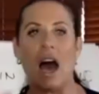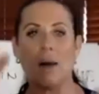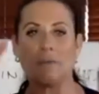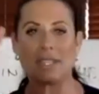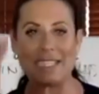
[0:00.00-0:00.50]

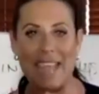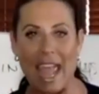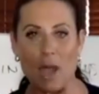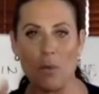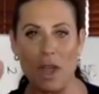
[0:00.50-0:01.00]

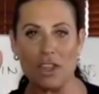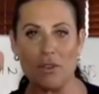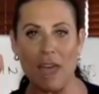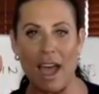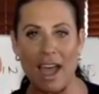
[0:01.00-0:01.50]
today when you
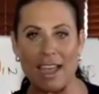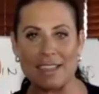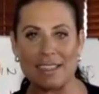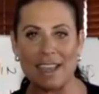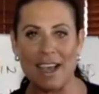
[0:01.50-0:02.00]

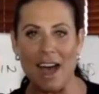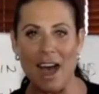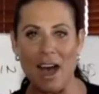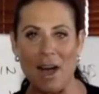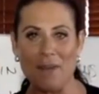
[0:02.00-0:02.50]
guys.
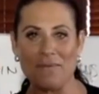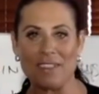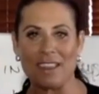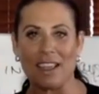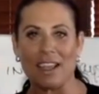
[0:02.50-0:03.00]

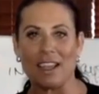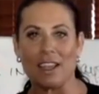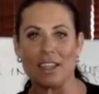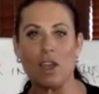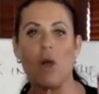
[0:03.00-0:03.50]

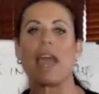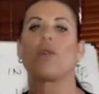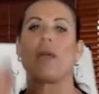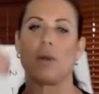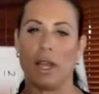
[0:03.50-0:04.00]
Okay,
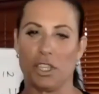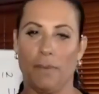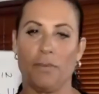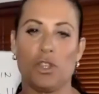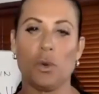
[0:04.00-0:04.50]
great
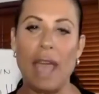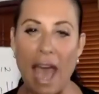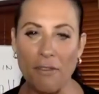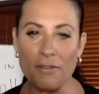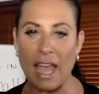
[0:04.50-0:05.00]
question. Do we have to